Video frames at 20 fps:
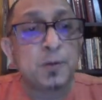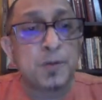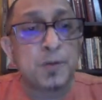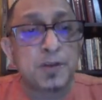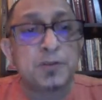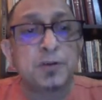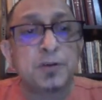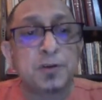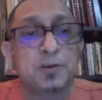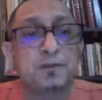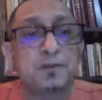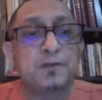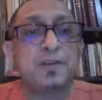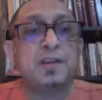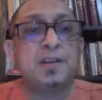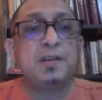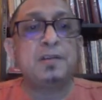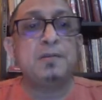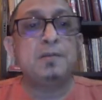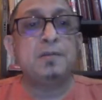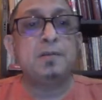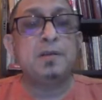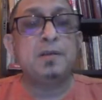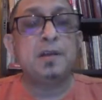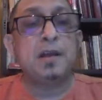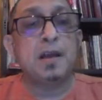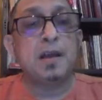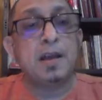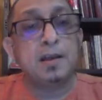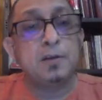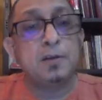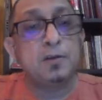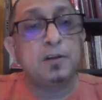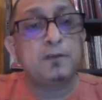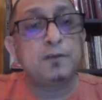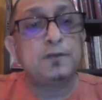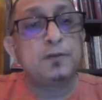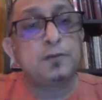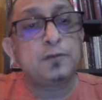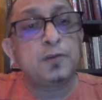European geography, and
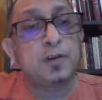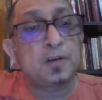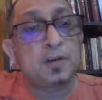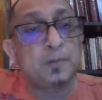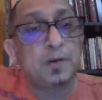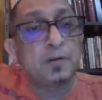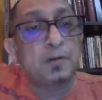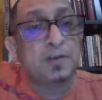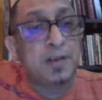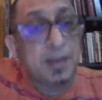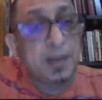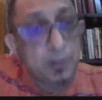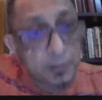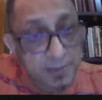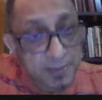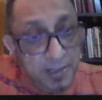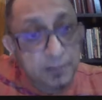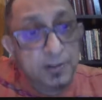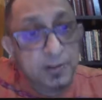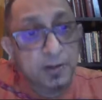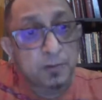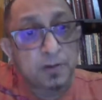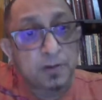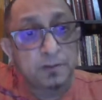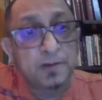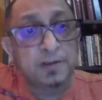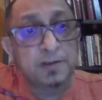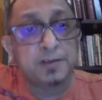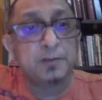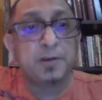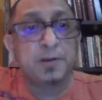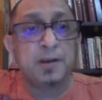you have to talk about a heliocentric universe.